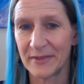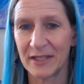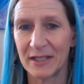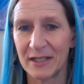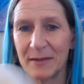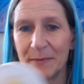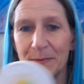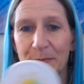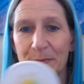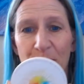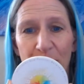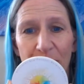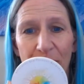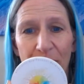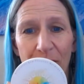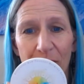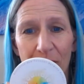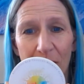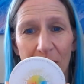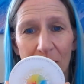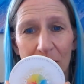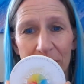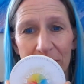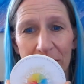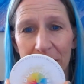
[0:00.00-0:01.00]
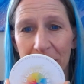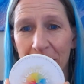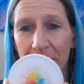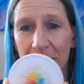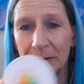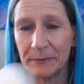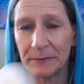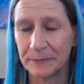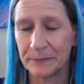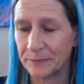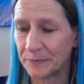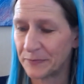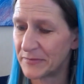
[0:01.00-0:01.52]
this beautiful
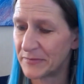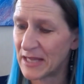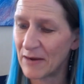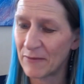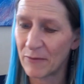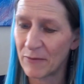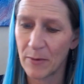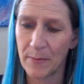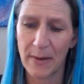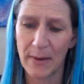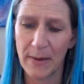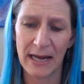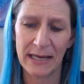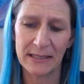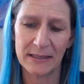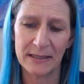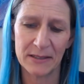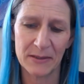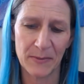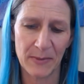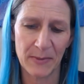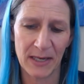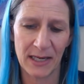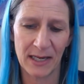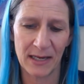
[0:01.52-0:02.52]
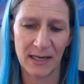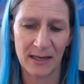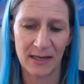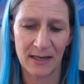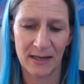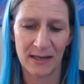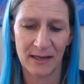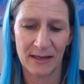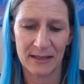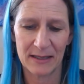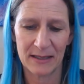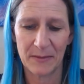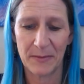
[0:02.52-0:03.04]
coaster that reminds me
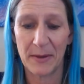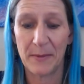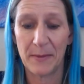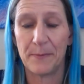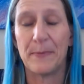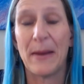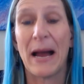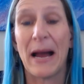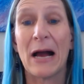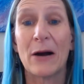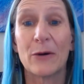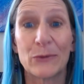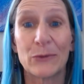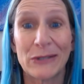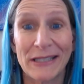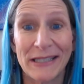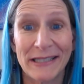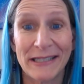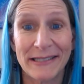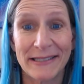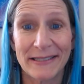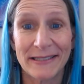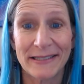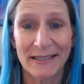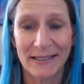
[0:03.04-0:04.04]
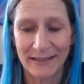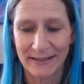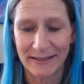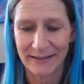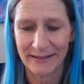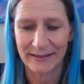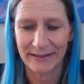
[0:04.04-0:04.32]
to be boundless,